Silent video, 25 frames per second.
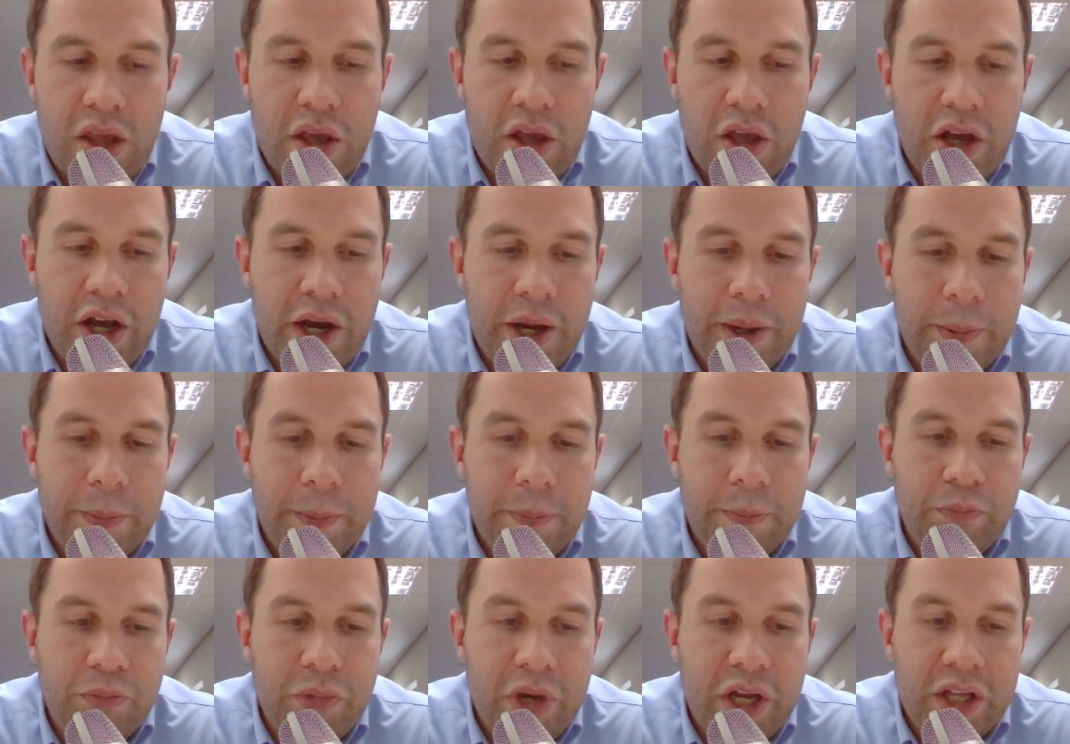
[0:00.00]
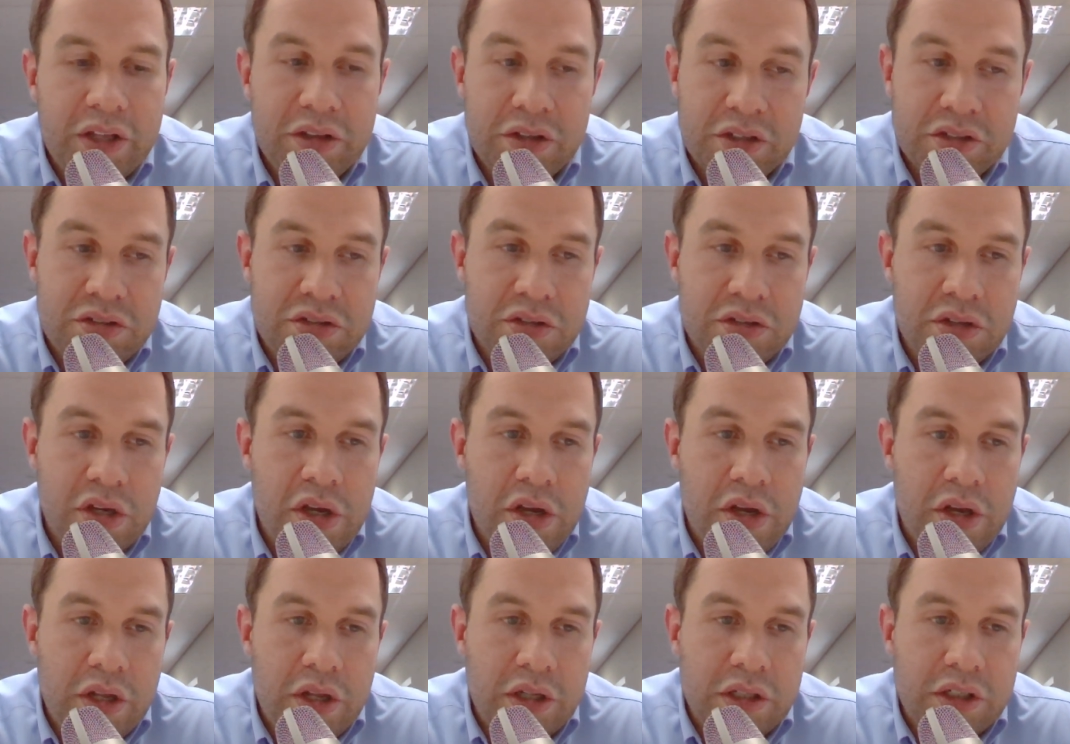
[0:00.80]
And this
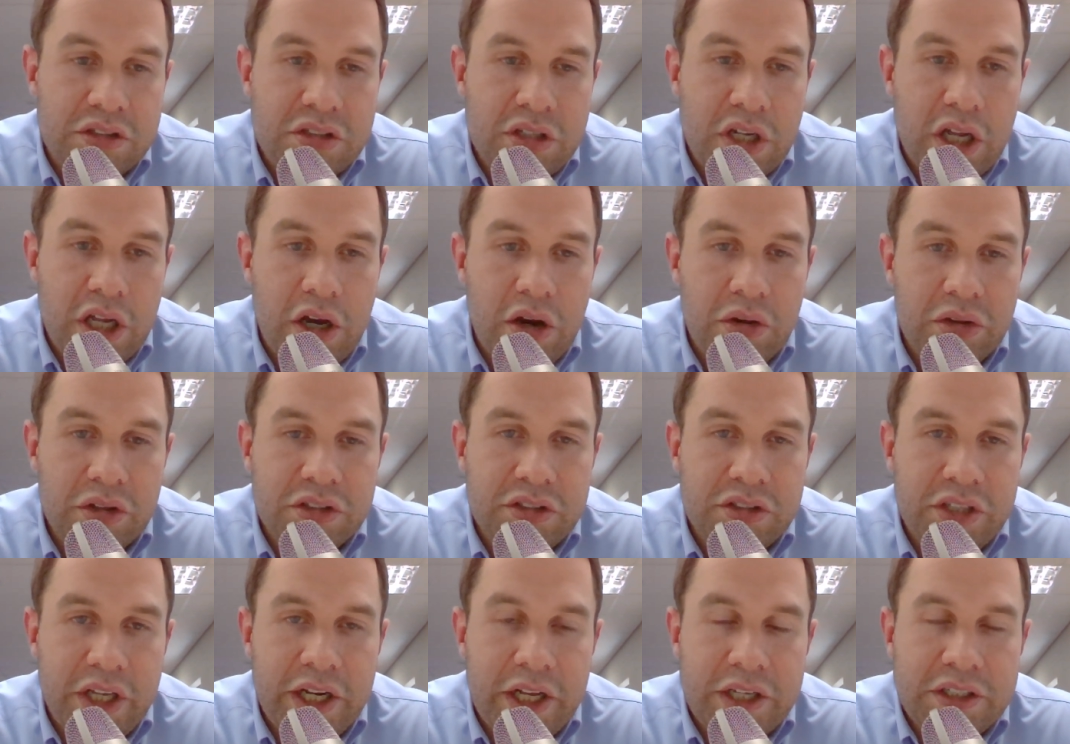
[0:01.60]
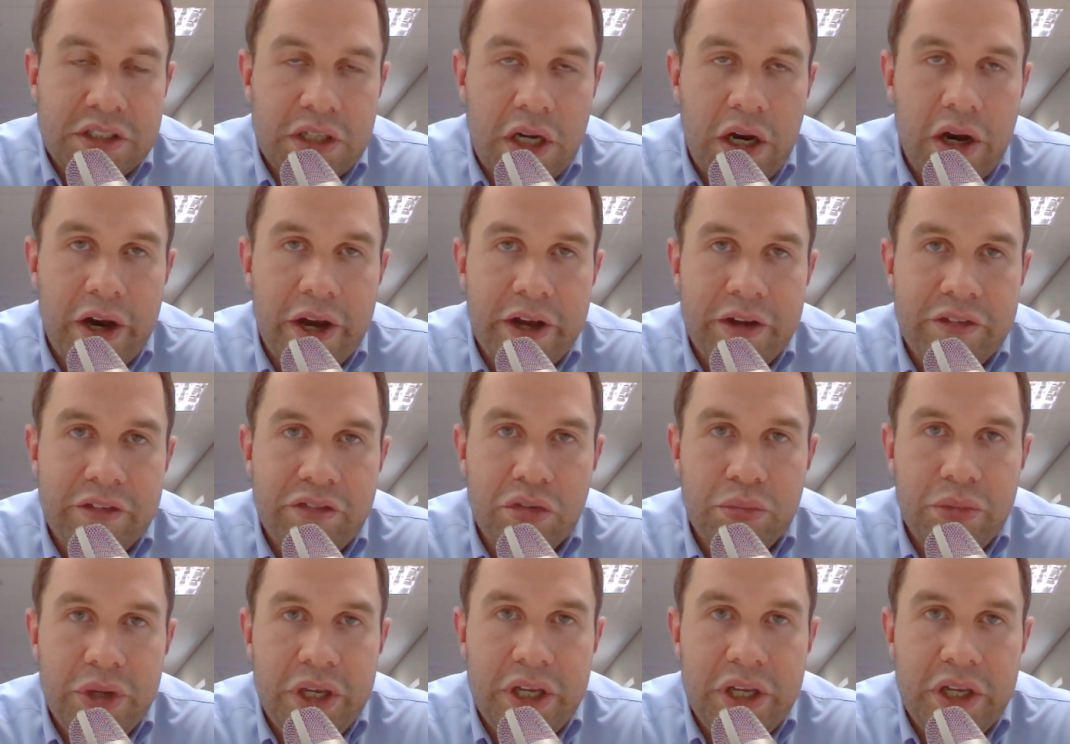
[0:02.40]
NHI
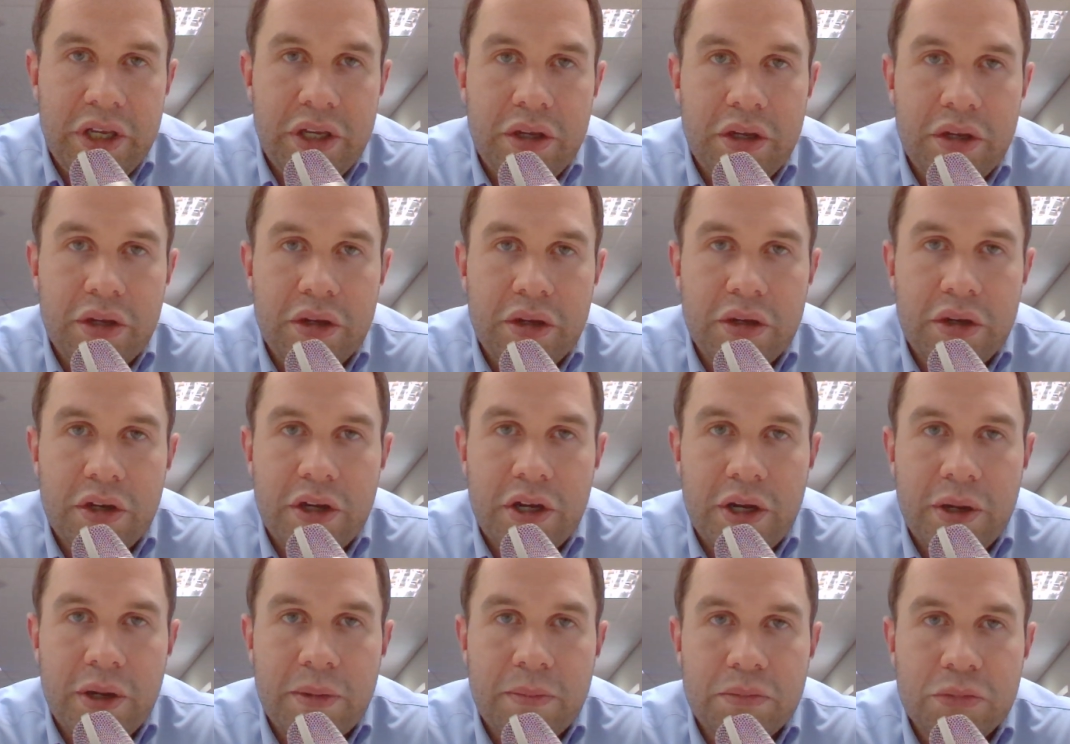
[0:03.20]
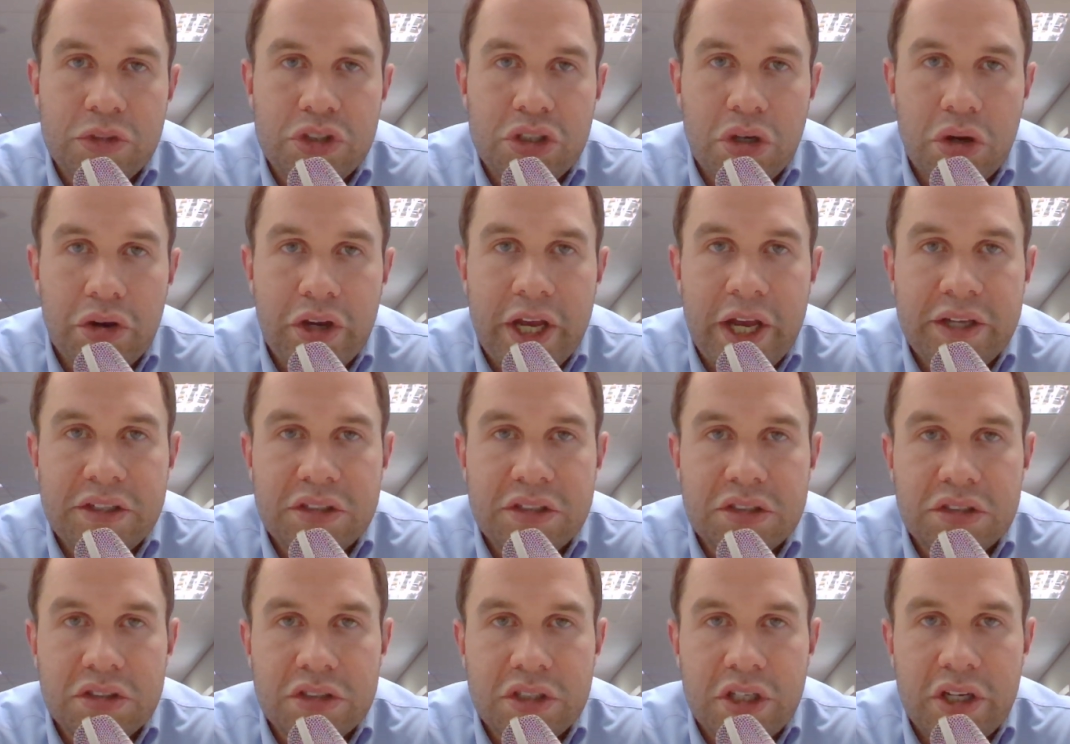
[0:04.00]
for me
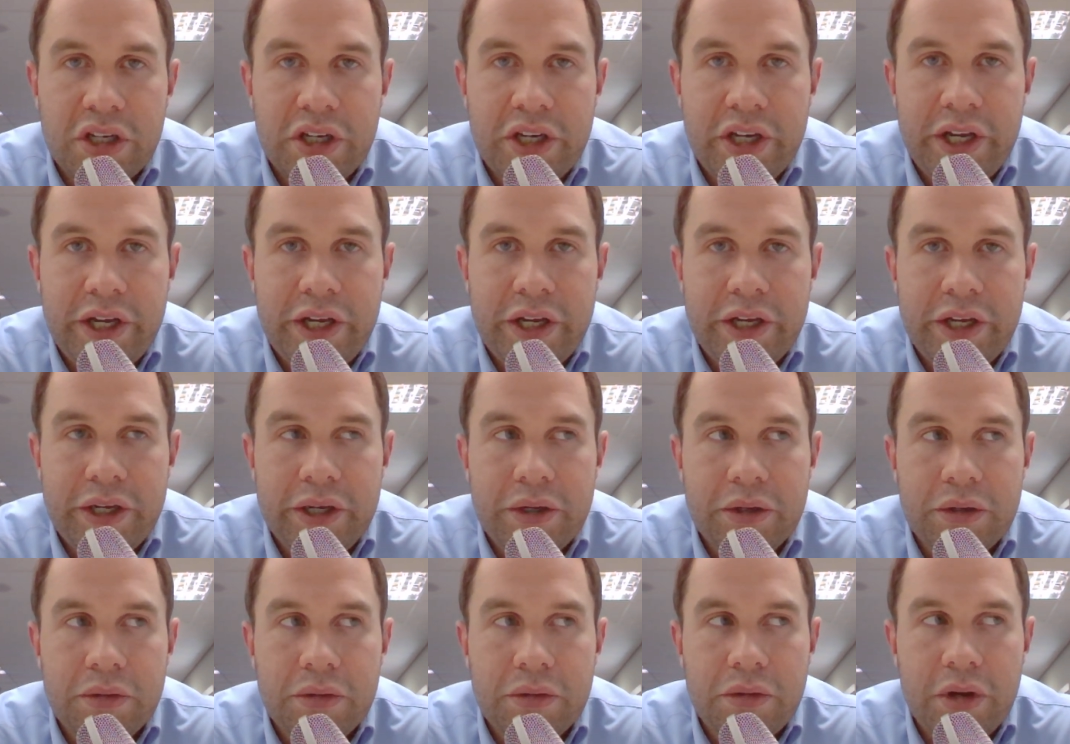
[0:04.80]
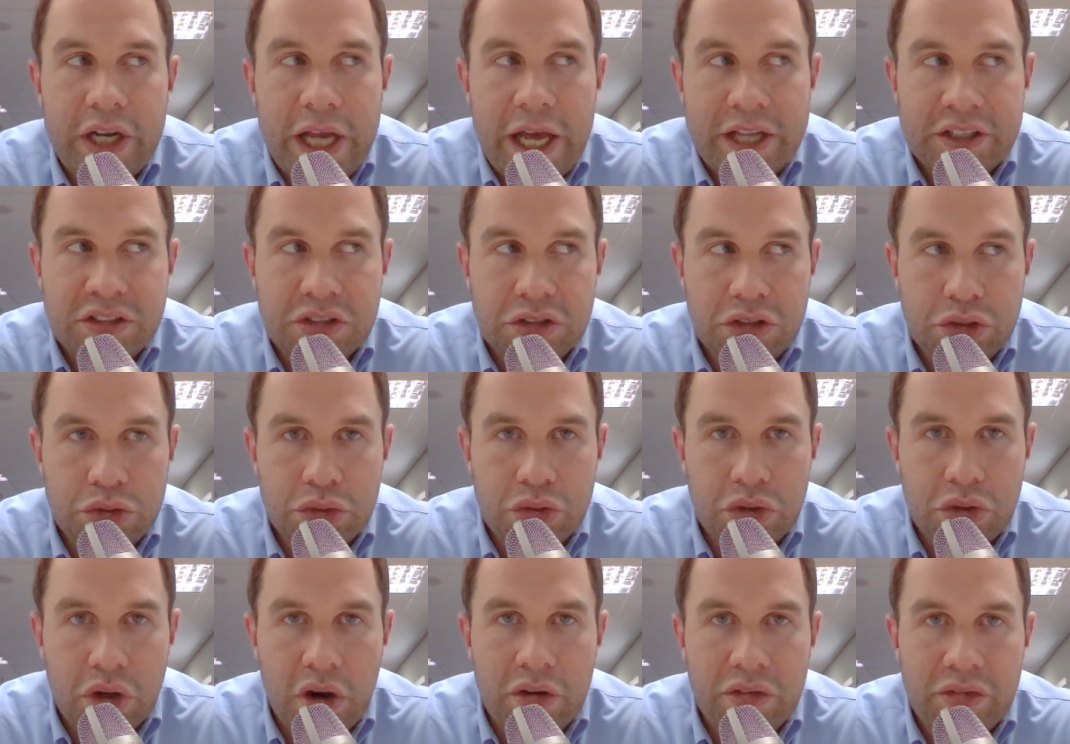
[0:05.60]
showcases an
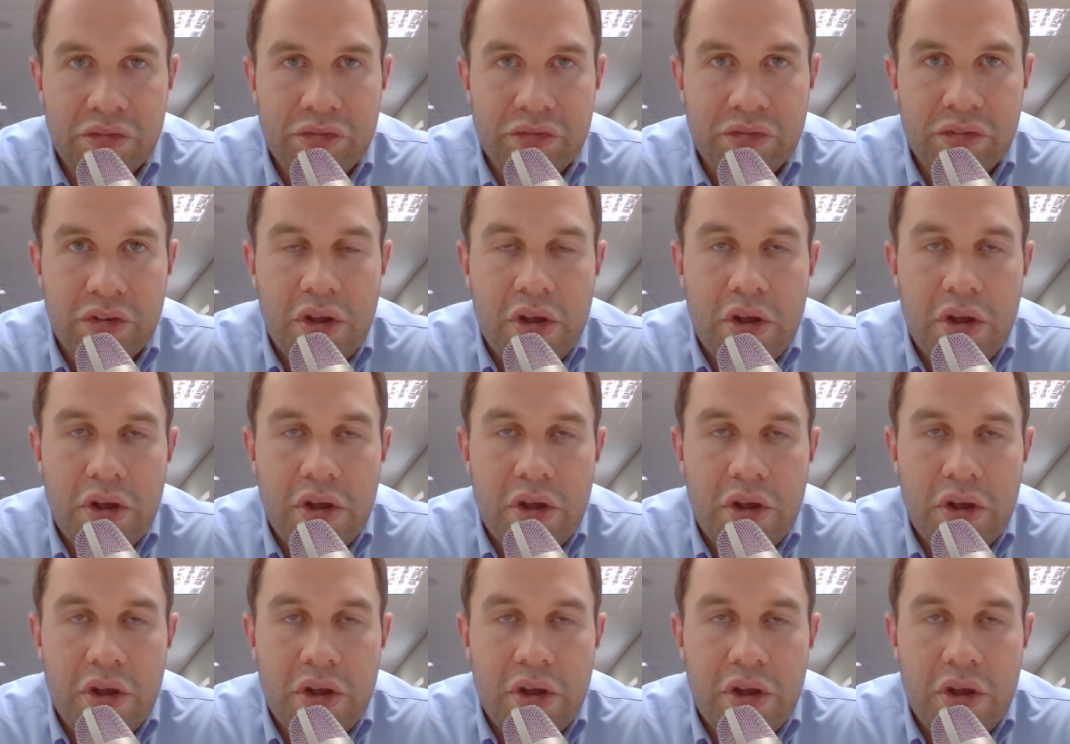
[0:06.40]
attitude of